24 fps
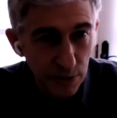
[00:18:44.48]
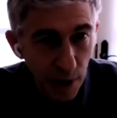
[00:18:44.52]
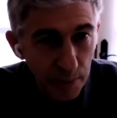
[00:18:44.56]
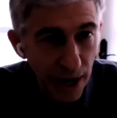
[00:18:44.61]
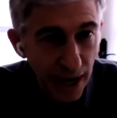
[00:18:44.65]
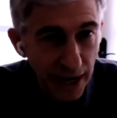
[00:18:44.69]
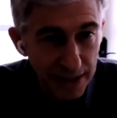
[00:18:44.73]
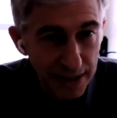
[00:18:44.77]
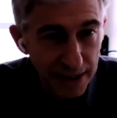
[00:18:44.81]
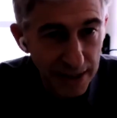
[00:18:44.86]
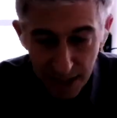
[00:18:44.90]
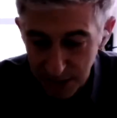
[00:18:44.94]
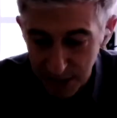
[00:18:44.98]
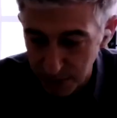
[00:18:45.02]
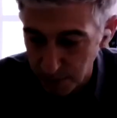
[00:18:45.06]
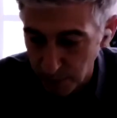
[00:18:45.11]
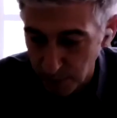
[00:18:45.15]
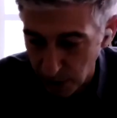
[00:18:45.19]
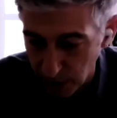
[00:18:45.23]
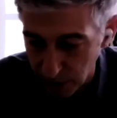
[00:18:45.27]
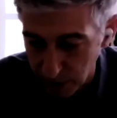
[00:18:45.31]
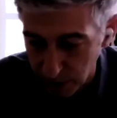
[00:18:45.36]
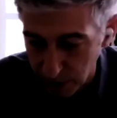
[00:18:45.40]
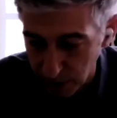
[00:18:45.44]
corrupt
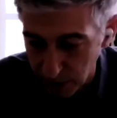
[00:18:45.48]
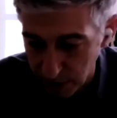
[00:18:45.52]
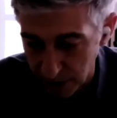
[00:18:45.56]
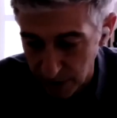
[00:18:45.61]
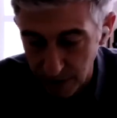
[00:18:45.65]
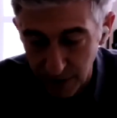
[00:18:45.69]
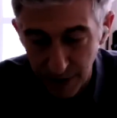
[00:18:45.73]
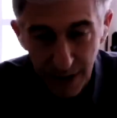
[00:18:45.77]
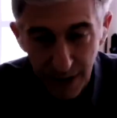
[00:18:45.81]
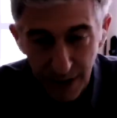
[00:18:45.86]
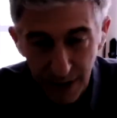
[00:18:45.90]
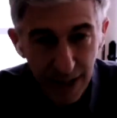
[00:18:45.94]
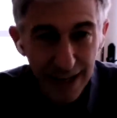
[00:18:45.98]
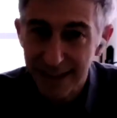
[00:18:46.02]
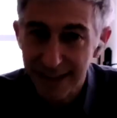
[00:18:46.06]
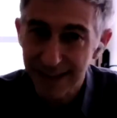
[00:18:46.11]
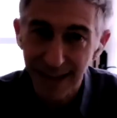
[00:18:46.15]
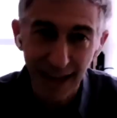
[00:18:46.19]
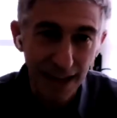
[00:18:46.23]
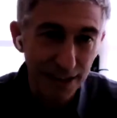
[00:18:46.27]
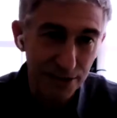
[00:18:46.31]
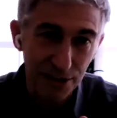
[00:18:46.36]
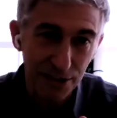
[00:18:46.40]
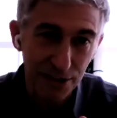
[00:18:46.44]
assets parked there. And
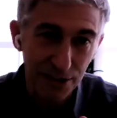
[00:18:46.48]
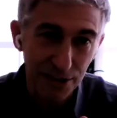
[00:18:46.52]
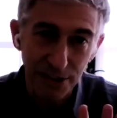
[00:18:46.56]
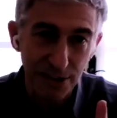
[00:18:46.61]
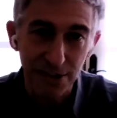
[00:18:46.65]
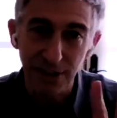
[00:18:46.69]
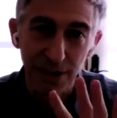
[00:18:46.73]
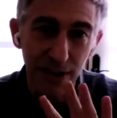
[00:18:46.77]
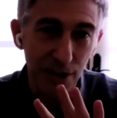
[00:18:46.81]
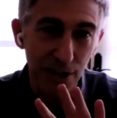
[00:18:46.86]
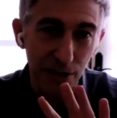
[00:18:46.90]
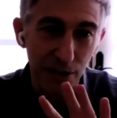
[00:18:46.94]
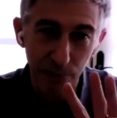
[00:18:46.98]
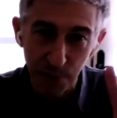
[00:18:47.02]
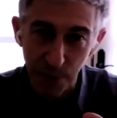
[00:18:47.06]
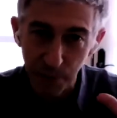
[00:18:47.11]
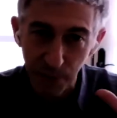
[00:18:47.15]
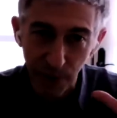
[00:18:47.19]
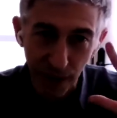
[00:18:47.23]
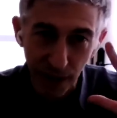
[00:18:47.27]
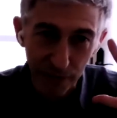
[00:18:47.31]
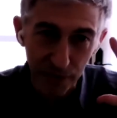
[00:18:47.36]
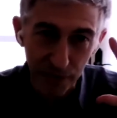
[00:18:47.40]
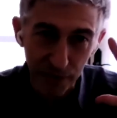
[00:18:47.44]
it's not just, you know,
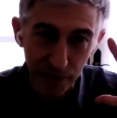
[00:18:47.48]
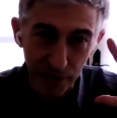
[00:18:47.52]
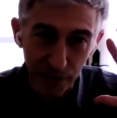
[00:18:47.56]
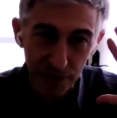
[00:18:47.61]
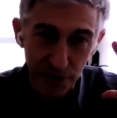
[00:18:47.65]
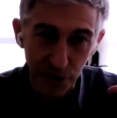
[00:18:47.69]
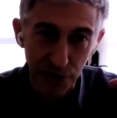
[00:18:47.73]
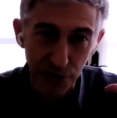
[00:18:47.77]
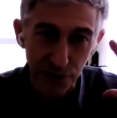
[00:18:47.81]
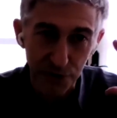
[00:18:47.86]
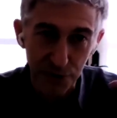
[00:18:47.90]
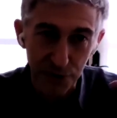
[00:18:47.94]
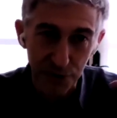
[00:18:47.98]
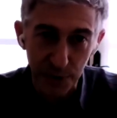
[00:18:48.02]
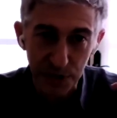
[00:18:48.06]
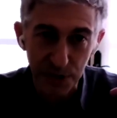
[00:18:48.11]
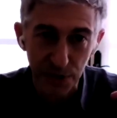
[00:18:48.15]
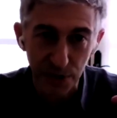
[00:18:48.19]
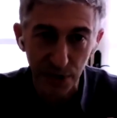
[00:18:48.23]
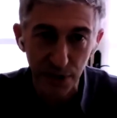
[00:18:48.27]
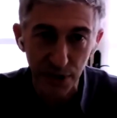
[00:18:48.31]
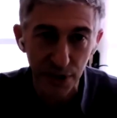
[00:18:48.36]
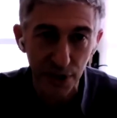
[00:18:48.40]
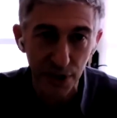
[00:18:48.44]
people have this notion of
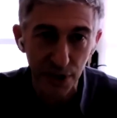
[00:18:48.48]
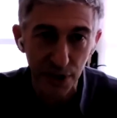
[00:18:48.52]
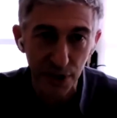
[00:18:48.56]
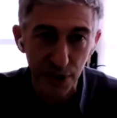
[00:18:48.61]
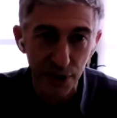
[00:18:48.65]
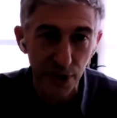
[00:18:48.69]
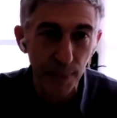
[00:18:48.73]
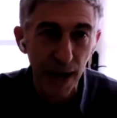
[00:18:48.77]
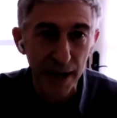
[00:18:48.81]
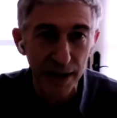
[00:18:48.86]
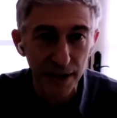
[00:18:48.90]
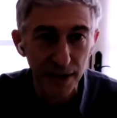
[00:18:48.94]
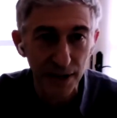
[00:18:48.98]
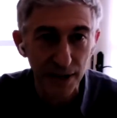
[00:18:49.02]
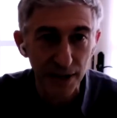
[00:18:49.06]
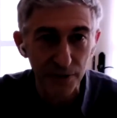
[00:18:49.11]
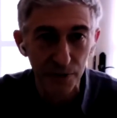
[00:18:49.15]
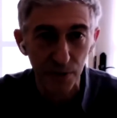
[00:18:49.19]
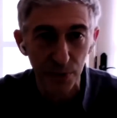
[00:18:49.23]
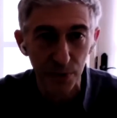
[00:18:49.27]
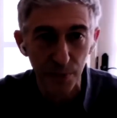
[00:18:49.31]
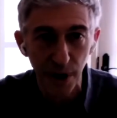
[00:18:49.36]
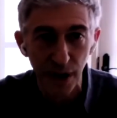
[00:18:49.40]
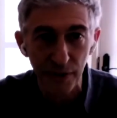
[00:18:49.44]
Switzerland in their mind
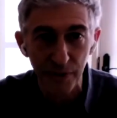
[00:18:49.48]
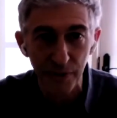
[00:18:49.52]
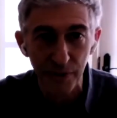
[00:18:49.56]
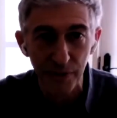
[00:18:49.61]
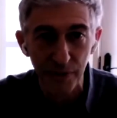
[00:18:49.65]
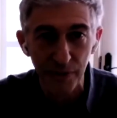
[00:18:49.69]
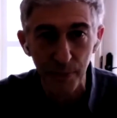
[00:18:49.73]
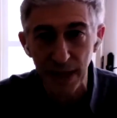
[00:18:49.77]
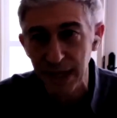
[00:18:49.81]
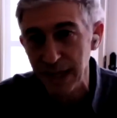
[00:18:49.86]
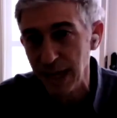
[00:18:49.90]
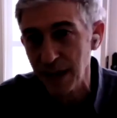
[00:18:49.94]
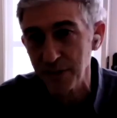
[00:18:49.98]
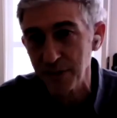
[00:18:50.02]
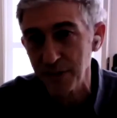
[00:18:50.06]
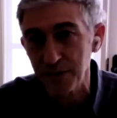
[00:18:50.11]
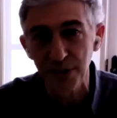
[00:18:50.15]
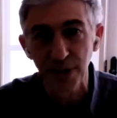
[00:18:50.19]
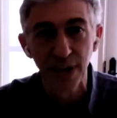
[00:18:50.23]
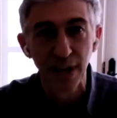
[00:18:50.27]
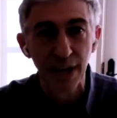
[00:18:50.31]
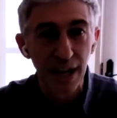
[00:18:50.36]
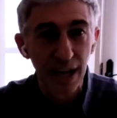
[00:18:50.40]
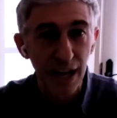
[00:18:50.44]
of yes. private bank
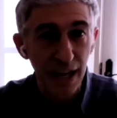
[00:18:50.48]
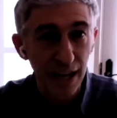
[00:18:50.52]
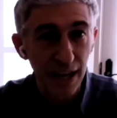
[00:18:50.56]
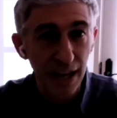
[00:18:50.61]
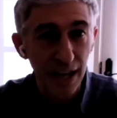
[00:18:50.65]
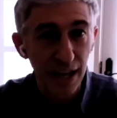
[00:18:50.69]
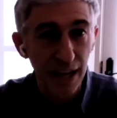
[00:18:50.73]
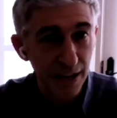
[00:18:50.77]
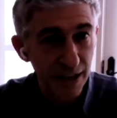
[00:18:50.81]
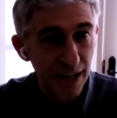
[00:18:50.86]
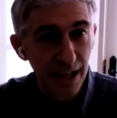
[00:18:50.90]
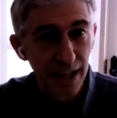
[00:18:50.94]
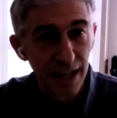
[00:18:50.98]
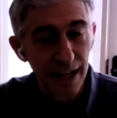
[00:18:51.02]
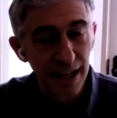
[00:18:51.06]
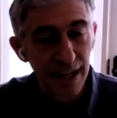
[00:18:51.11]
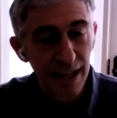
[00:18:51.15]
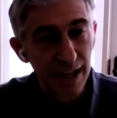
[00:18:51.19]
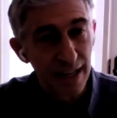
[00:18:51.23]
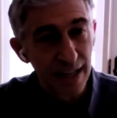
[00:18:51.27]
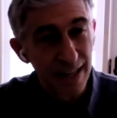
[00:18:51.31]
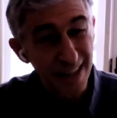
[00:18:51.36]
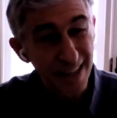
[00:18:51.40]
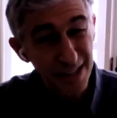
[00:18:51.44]
accounts. And
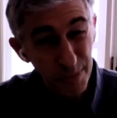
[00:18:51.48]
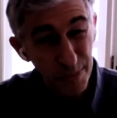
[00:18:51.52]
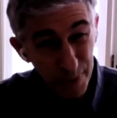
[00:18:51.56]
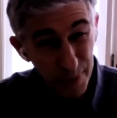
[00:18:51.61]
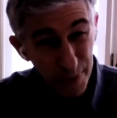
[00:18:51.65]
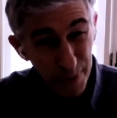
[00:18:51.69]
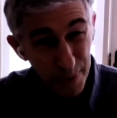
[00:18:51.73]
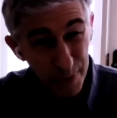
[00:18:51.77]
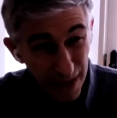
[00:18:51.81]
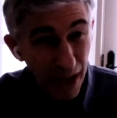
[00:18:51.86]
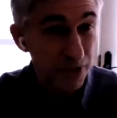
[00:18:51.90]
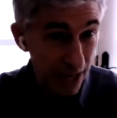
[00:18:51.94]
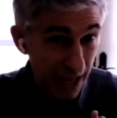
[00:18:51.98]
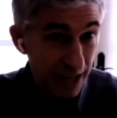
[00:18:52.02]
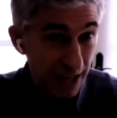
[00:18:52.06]
that's a bit